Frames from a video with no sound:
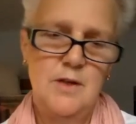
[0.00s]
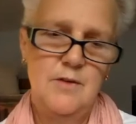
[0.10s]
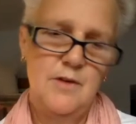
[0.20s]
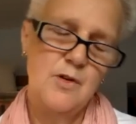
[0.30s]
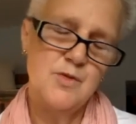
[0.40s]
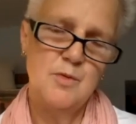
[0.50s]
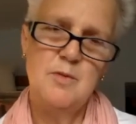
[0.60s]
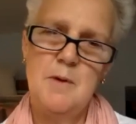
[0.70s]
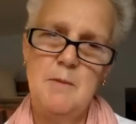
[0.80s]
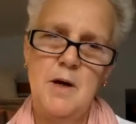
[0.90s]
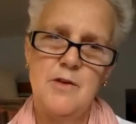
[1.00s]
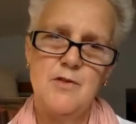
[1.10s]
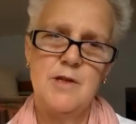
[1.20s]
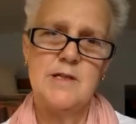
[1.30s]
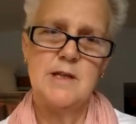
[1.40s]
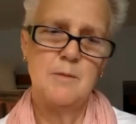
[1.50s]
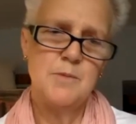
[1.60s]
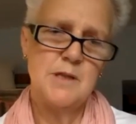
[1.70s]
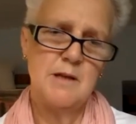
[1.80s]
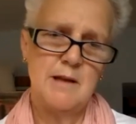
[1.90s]
those would be my three
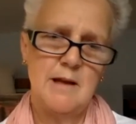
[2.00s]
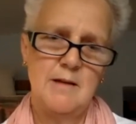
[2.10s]
tips, I think.